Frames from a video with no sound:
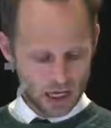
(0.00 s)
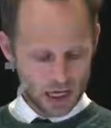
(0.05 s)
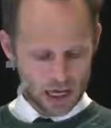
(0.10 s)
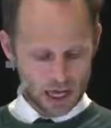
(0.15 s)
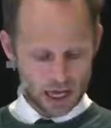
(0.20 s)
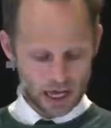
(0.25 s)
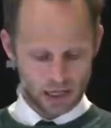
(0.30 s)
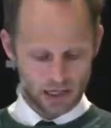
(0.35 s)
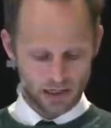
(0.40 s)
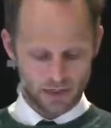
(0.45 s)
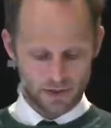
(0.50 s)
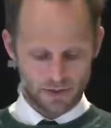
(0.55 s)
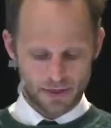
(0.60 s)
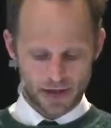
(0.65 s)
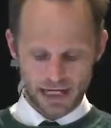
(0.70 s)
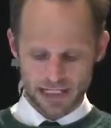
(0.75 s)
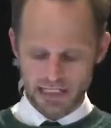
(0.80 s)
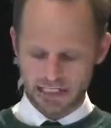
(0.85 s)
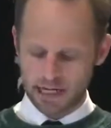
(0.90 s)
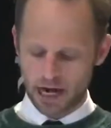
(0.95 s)
And
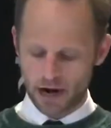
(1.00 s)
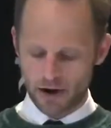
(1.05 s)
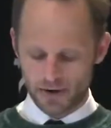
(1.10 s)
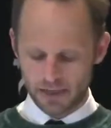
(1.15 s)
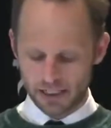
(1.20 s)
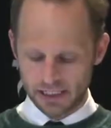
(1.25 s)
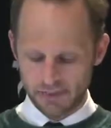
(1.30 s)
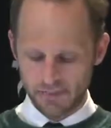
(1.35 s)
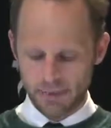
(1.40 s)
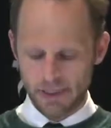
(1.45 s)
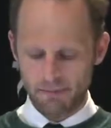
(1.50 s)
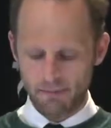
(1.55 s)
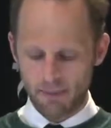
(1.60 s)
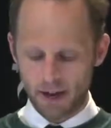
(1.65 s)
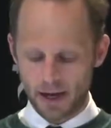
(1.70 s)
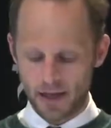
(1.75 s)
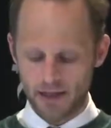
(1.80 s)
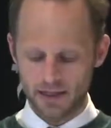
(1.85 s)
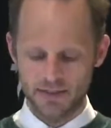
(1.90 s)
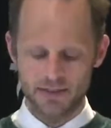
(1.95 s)
that is currently being
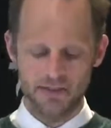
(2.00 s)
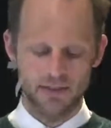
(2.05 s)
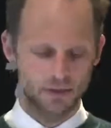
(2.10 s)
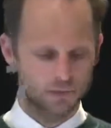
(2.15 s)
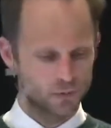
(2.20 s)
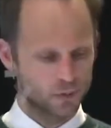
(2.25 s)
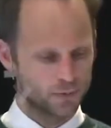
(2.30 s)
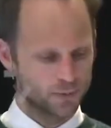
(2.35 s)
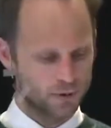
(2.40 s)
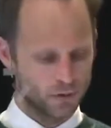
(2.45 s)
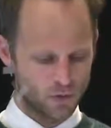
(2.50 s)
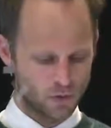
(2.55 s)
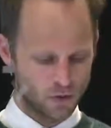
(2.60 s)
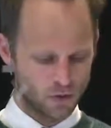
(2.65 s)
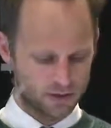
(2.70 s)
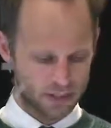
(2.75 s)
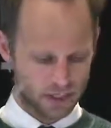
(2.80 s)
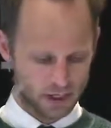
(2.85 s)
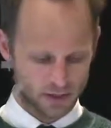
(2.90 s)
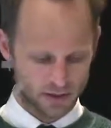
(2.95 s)
piloted and will be
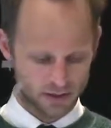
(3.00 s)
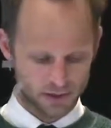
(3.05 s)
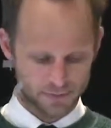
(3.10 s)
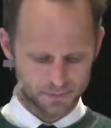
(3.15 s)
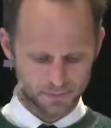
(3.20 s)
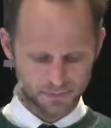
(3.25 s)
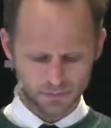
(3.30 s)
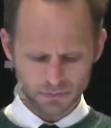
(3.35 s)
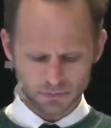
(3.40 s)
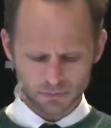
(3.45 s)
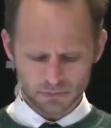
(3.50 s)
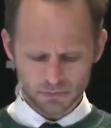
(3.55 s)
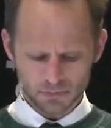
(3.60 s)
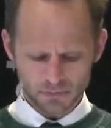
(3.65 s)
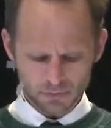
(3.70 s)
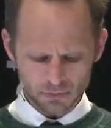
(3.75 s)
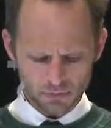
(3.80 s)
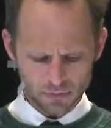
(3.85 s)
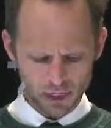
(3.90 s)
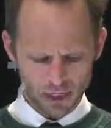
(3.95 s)
rolled out.
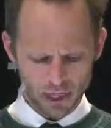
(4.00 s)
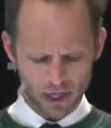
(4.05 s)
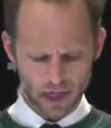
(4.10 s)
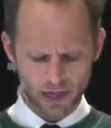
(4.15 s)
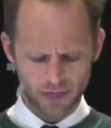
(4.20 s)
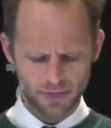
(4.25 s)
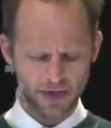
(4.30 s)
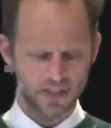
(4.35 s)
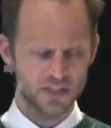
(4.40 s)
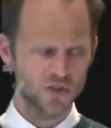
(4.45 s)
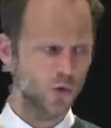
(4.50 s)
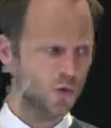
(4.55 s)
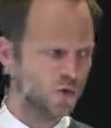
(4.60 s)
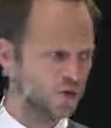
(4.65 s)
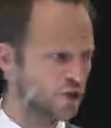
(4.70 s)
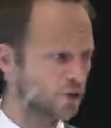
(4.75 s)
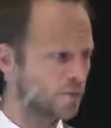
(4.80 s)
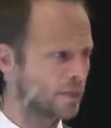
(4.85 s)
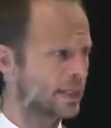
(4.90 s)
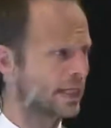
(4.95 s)
There's
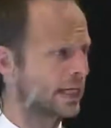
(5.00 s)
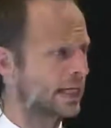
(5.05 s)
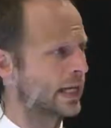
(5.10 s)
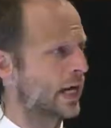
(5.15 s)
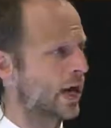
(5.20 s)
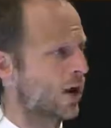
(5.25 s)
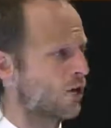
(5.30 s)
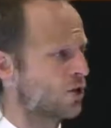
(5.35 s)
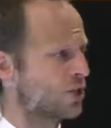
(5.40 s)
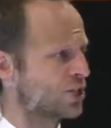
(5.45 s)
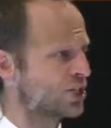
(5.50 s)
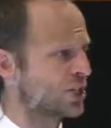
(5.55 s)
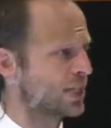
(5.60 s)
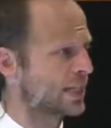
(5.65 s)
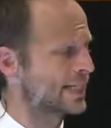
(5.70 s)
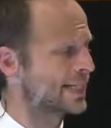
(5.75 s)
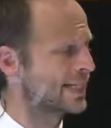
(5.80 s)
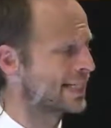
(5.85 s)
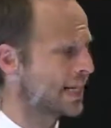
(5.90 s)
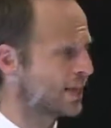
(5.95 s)
also been encouraging
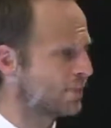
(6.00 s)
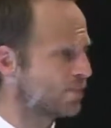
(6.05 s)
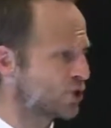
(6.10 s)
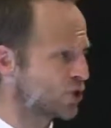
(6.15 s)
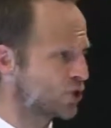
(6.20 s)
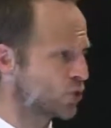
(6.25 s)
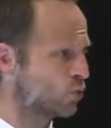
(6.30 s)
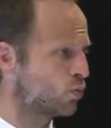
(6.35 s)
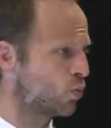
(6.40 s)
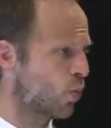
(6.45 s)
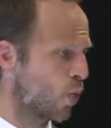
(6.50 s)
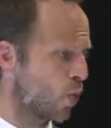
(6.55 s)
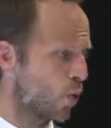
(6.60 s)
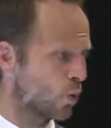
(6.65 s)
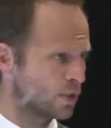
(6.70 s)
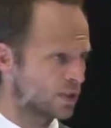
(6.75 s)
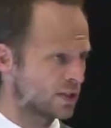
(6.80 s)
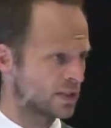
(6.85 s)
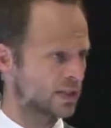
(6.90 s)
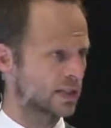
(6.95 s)
steps
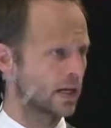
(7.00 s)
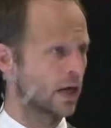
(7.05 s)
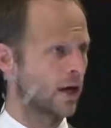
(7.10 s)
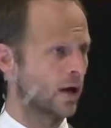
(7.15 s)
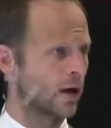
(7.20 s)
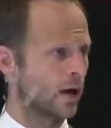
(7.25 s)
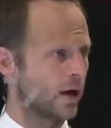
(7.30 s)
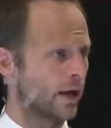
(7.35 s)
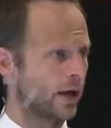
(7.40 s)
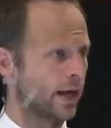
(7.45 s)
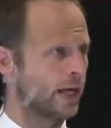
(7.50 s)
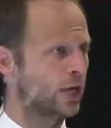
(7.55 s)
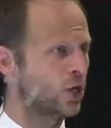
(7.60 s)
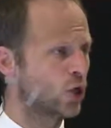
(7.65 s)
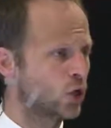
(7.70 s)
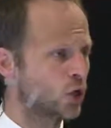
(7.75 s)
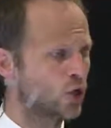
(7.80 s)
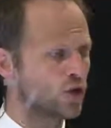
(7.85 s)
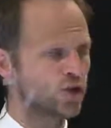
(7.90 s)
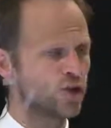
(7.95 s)
towards
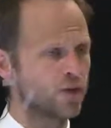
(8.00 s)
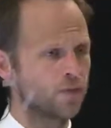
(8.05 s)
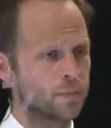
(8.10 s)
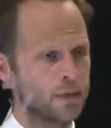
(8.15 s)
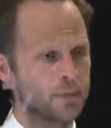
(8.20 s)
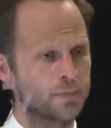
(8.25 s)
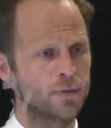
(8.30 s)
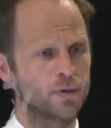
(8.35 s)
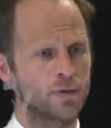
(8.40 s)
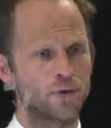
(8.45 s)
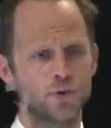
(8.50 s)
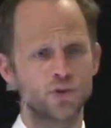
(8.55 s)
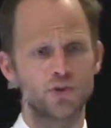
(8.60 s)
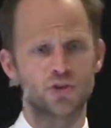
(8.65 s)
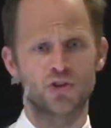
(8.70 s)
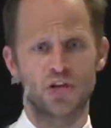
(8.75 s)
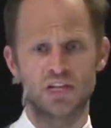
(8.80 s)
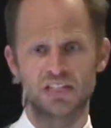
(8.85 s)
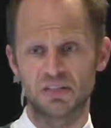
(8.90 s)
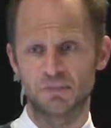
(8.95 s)
inclusion of people who use
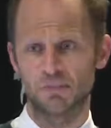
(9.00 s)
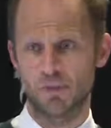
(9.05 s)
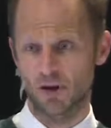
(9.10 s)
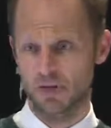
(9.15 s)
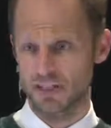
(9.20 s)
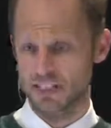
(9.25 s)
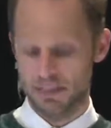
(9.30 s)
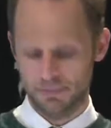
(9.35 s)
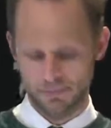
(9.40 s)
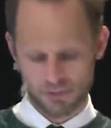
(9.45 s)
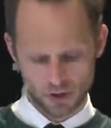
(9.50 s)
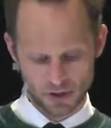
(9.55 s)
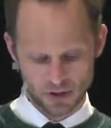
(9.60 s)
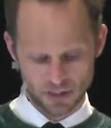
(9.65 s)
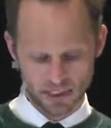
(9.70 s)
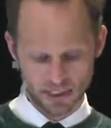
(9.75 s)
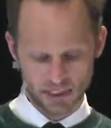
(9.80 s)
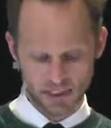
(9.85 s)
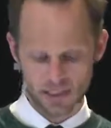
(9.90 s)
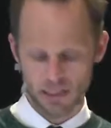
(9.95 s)
drugs in policy
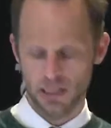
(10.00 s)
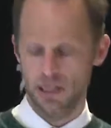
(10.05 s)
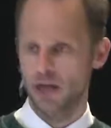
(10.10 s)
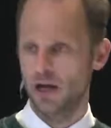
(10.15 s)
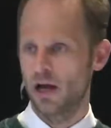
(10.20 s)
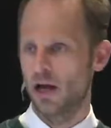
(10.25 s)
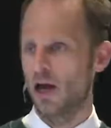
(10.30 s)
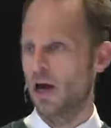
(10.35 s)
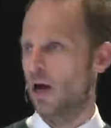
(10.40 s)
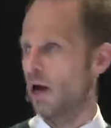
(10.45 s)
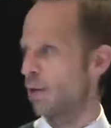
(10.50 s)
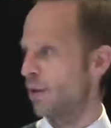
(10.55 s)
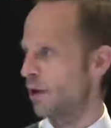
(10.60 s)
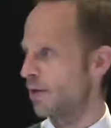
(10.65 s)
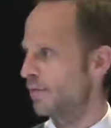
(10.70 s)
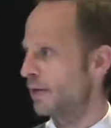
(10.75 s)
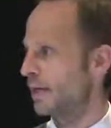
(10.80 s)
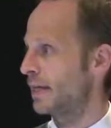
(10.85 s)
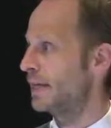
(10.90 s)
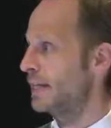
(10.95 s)
process.
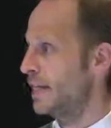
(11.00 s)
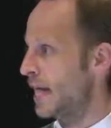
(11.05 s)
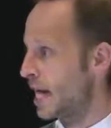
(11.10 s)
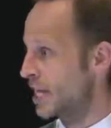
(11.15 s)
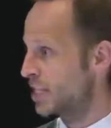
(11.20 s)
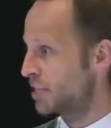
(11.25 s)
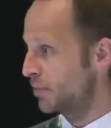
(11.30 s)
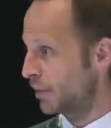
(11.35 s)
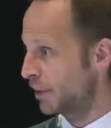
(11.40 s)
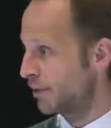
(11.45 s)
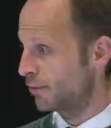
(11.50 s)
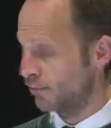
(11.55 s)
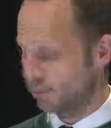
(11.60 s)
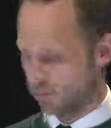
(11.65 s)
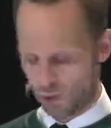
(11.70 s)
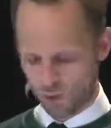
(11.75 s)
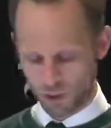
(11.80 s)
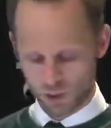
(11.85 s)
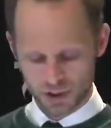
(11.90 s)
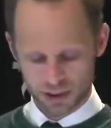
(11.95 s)
However, it has been
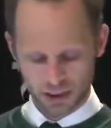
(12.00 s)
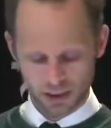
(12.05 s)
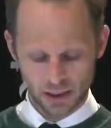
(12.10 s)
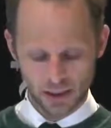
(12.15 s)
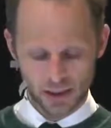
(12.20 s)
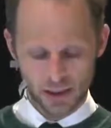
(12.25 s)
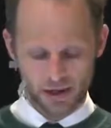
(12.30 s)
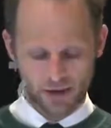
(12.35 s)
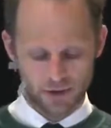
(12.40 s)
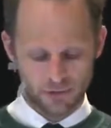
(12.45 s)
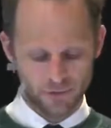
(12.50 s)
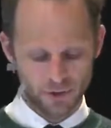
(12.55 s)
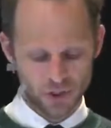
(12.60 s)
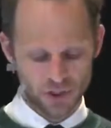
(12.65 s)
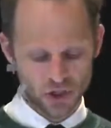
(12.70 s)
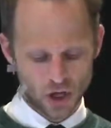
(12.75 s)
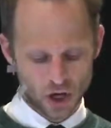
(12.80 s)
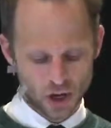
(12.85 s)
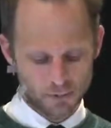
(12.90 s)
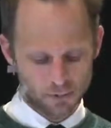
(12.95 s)
flawed. For
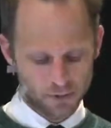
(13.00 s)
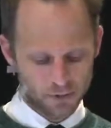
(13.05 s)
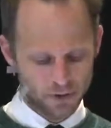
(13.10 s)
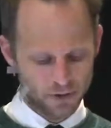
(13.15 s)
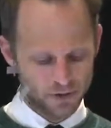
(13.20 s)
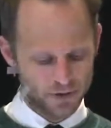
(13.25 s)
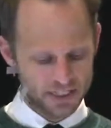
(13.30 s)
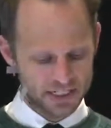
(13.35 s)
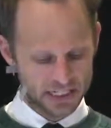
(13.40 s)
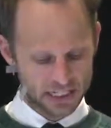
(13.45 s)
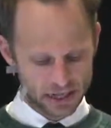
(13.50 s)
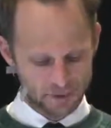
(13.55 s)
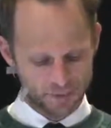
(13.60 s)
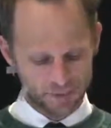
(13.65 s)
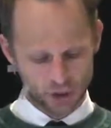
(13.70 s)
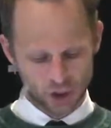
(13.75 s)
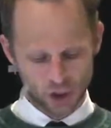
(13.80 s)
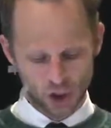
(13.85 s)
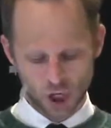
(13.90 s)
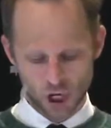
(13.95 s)
example, the South
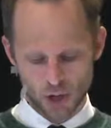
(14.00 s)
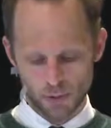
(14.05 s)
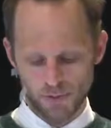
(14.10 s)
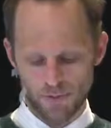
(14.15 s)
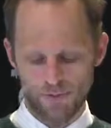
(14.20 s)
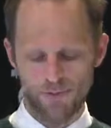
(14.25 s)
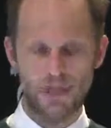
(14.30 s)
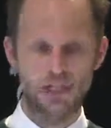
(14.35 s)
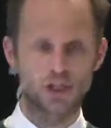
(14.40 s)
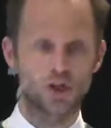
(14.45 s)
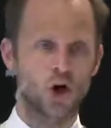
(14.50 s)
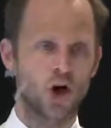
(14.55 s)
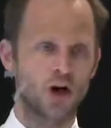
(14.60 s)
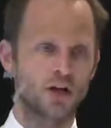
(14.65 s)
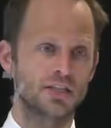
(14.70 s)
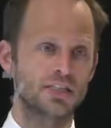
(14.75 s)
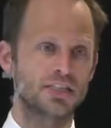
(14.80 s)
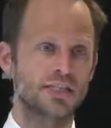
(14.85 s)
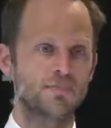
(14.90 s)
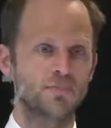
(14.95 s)
African Global Fund
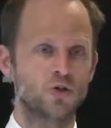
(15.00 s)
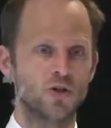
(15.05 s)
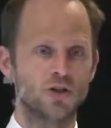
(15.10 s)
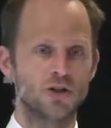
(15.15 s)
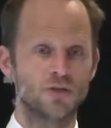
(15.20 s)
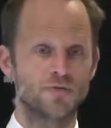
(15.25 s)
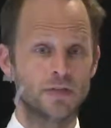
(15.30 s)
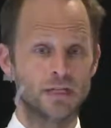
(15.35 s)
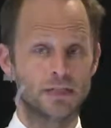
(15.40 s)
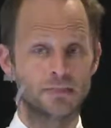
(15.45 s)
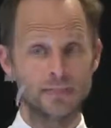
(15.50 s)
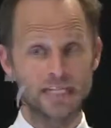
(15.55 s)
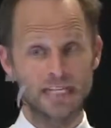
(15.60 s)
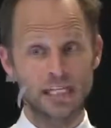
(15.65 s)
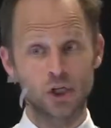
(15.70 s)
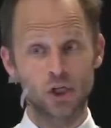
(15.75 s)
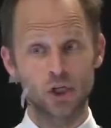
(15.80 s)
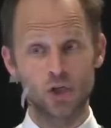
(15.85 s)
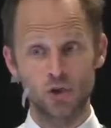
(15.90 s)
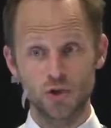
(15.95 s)
concept note developed
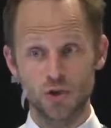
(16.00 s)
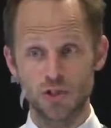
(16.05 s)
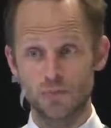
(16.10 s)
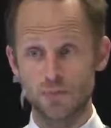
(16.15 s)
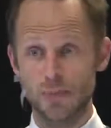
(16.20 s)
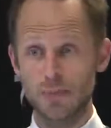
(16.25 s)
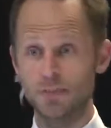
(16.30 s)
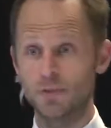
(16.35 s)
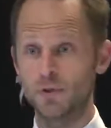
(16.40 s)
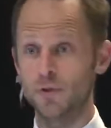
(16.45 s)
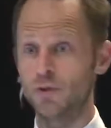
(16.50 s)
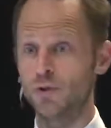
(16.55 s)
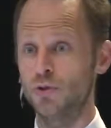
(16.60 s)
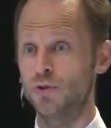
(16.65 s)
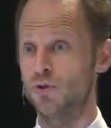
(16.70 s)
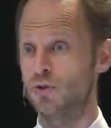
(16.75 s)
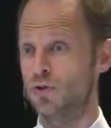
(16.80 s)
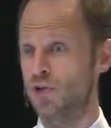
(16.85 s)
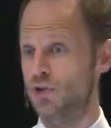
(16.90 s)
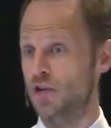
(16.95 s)
included people who
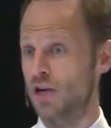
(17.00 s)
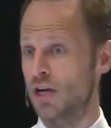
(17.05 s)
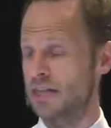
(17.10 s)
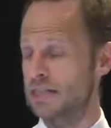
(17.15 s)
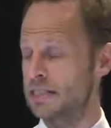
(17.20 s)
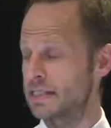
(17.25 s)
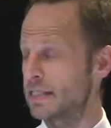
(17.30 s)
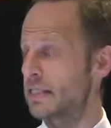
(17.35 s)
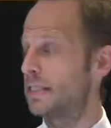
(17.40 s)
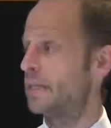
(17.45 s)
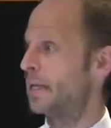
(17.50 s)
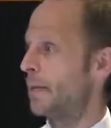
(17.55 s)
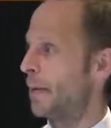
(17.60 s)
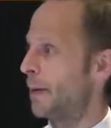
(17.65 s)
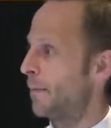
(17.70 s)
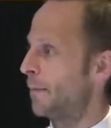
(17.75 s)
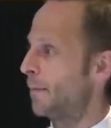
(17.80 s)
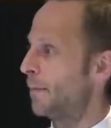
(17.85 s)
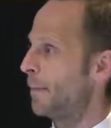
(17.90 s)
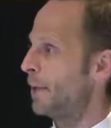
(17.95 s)
use drugs,
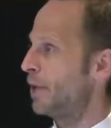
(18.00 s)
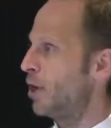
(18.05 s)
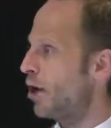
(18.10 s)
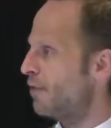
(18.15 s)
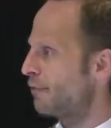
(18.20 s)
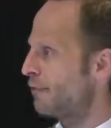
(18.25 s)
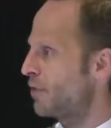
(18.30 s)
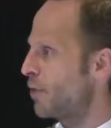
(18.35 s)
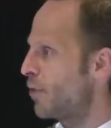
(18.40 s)
but often the